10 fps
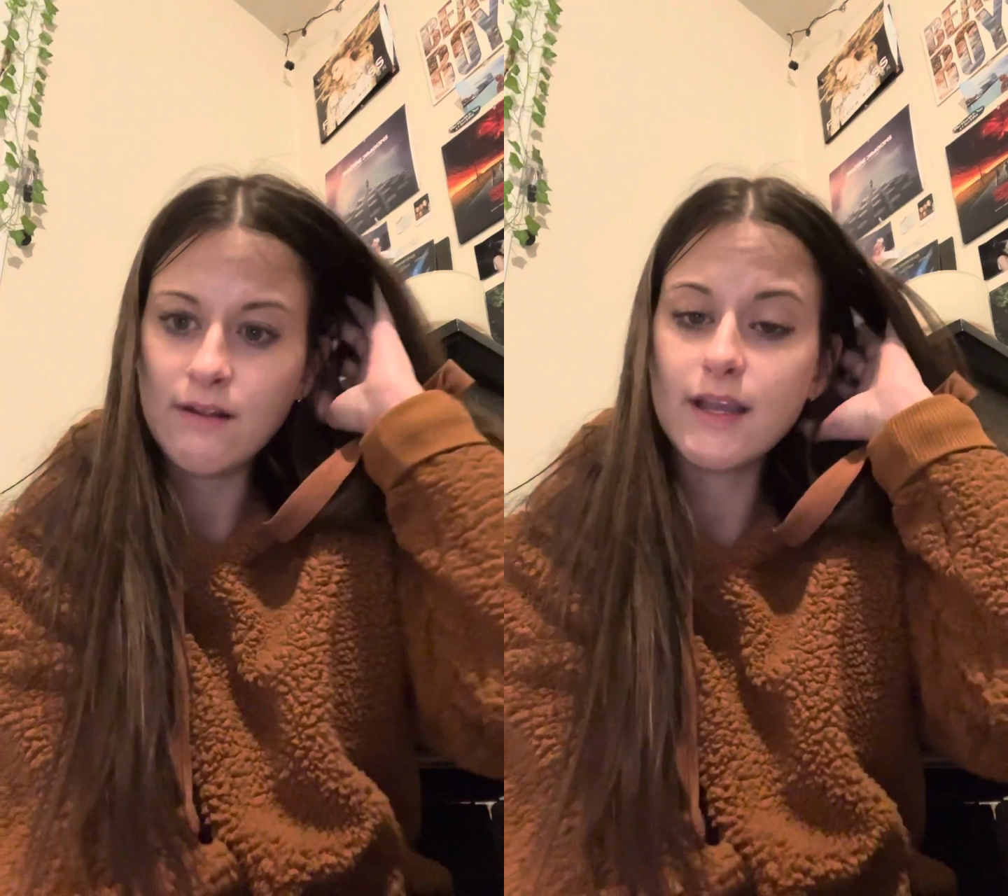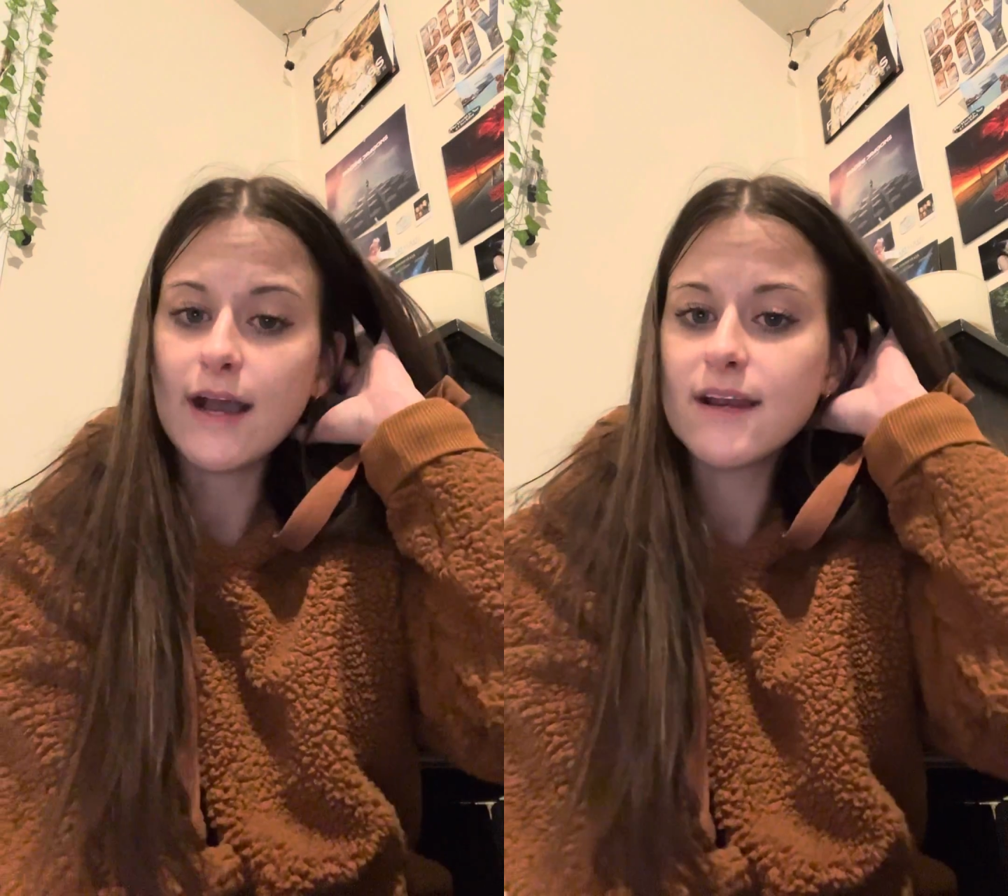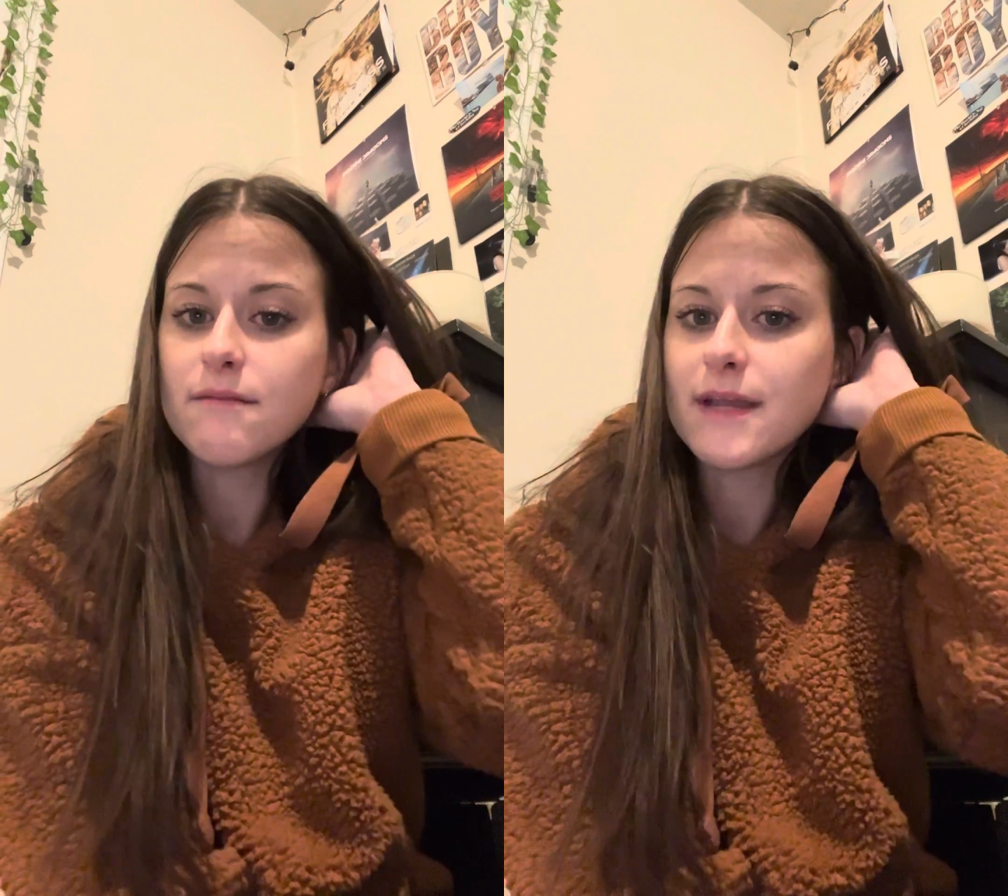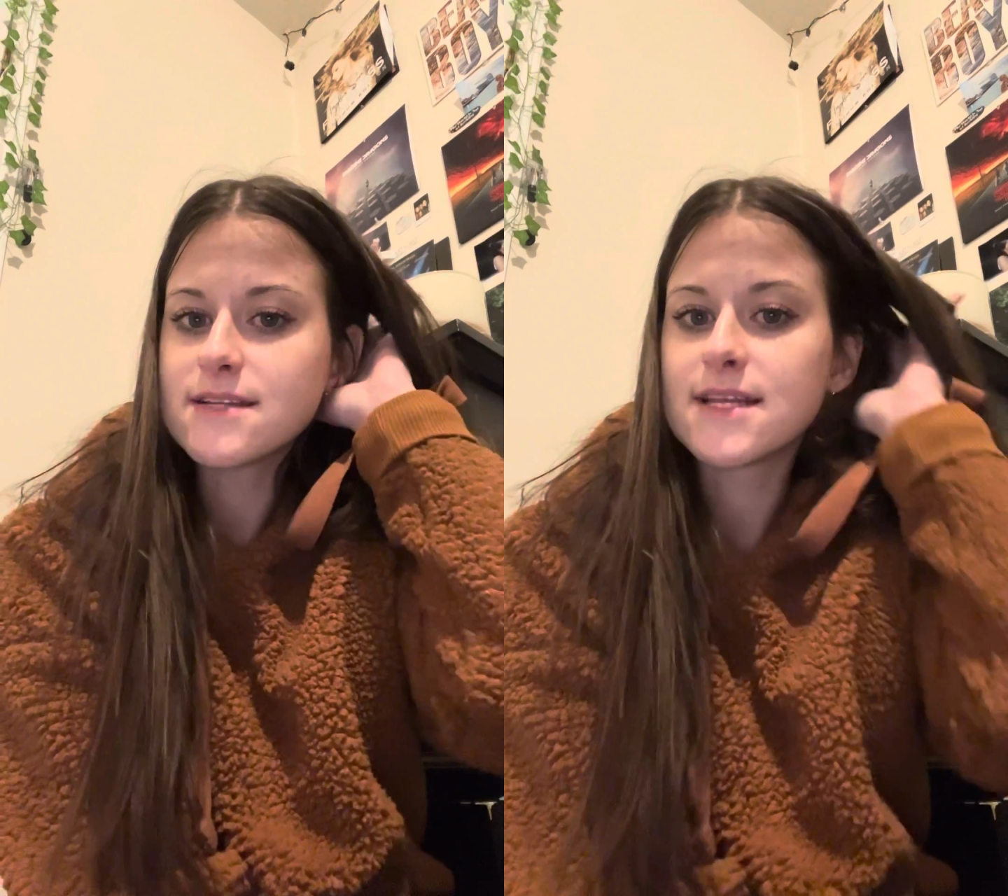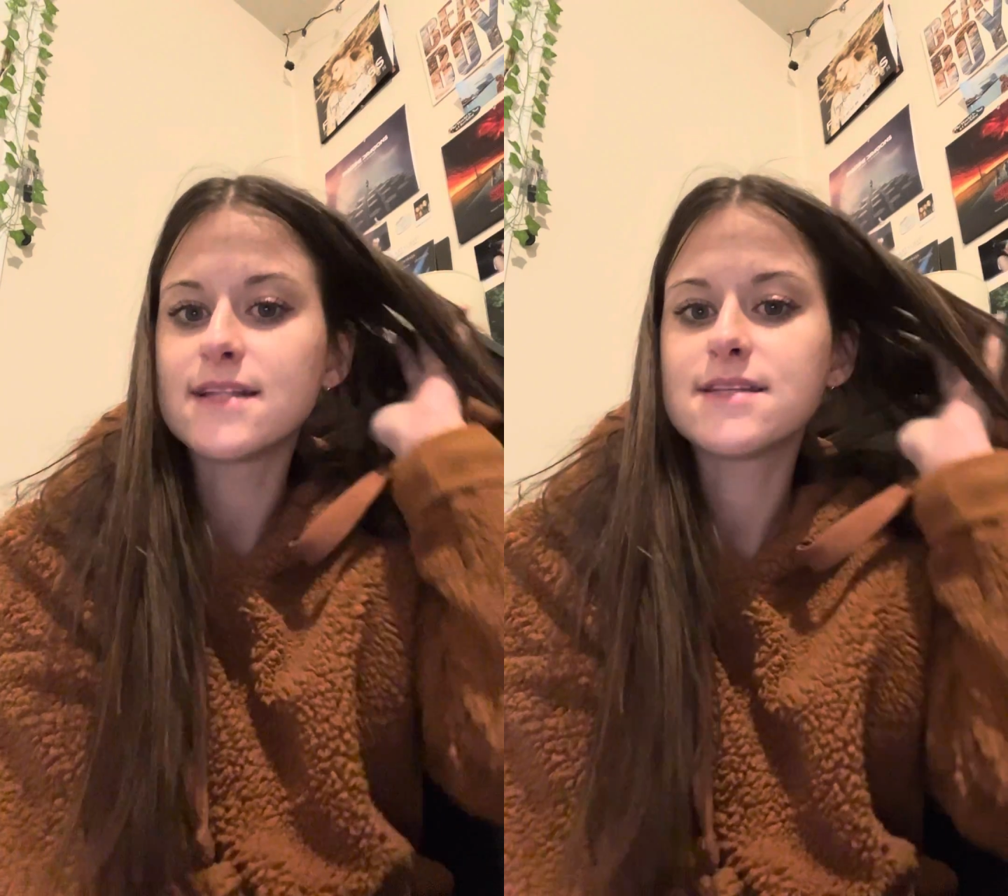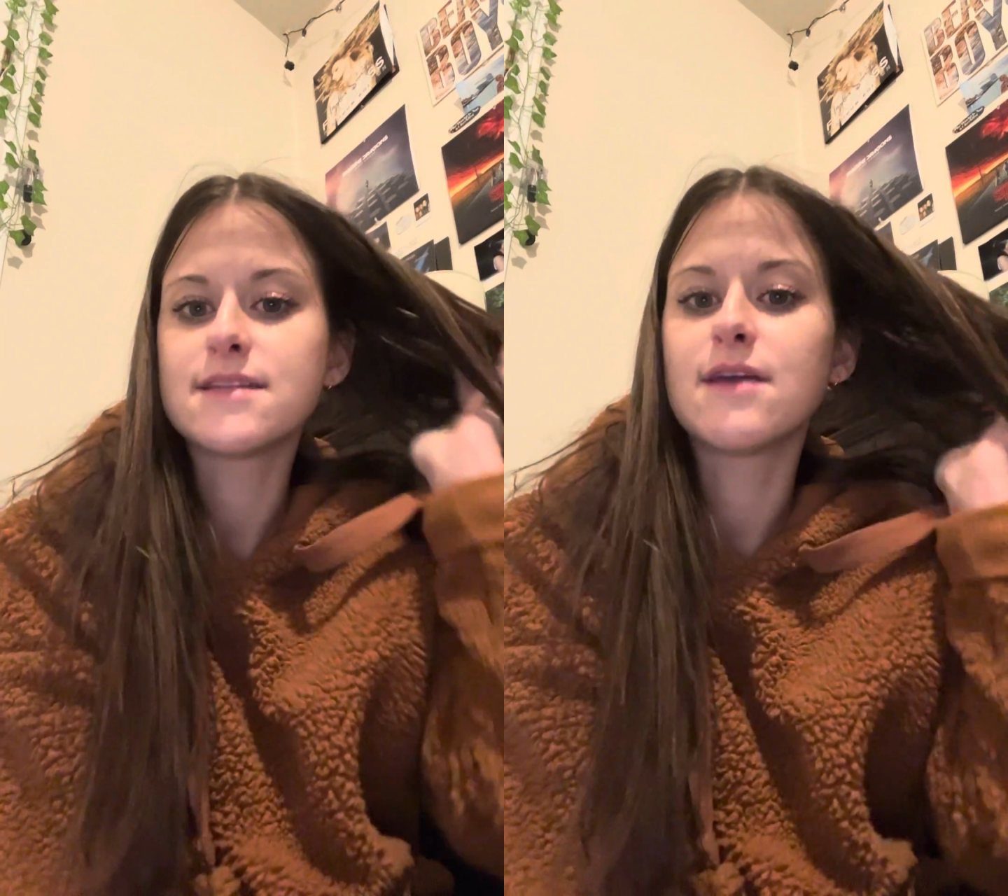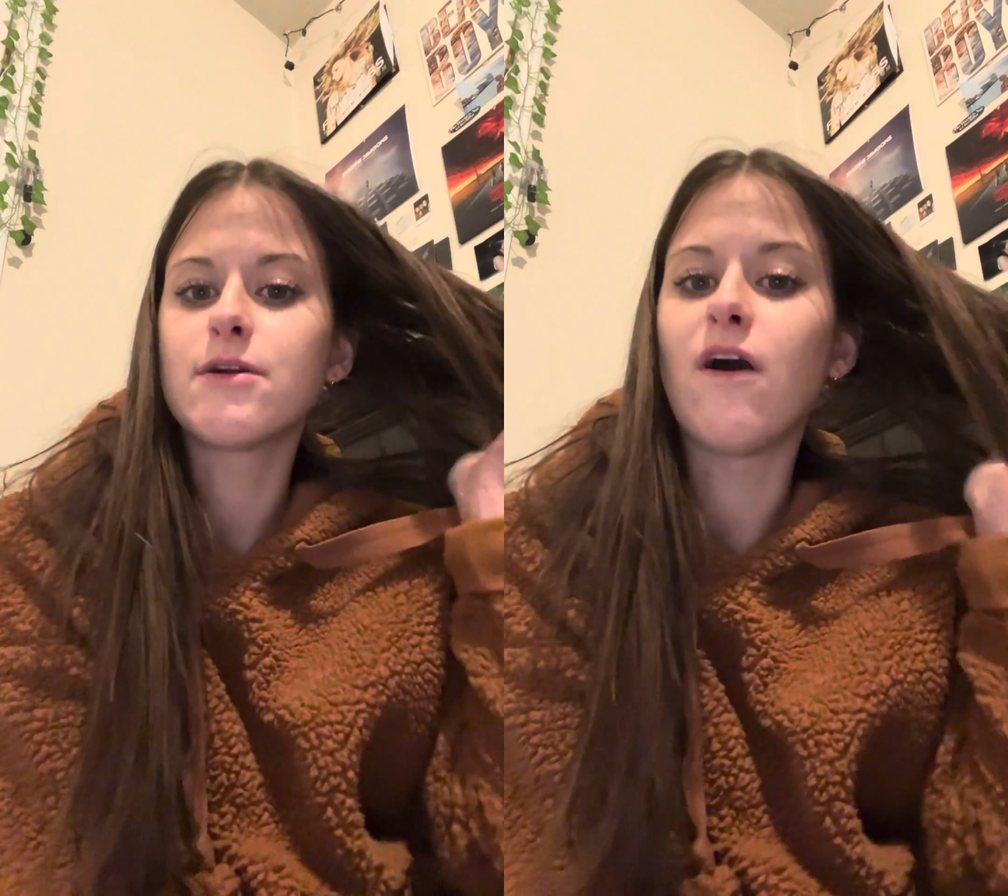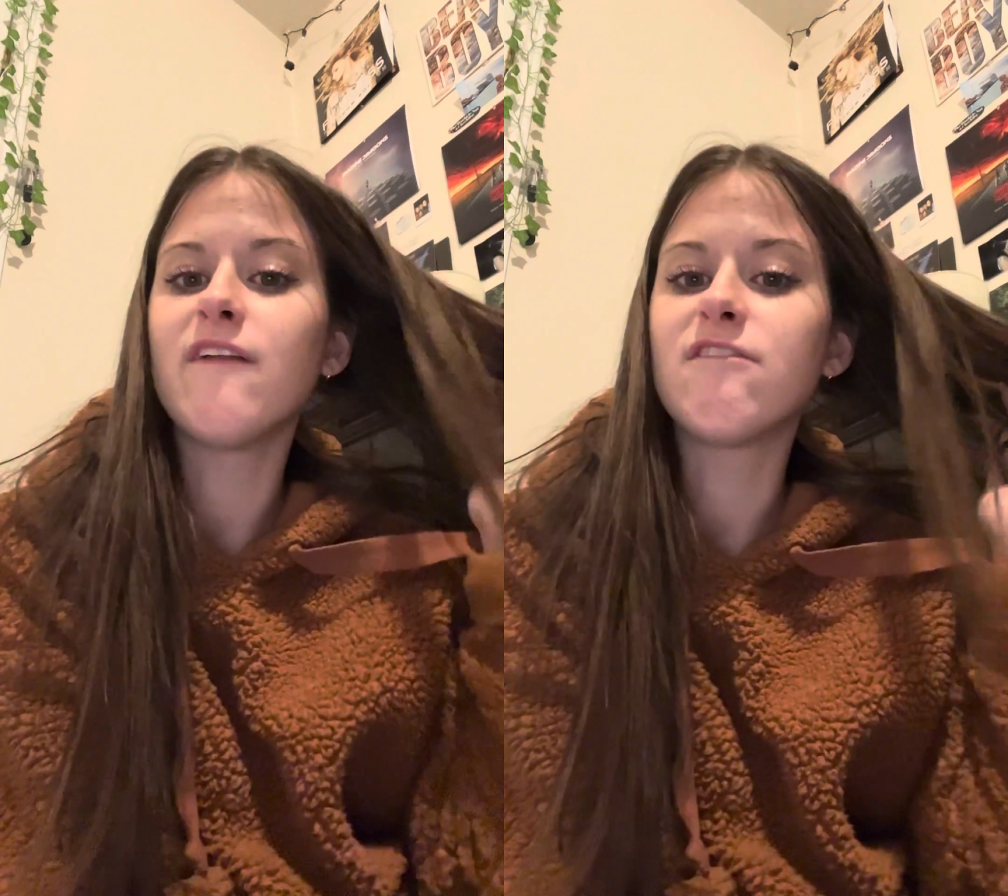it kind of makes sense that they would all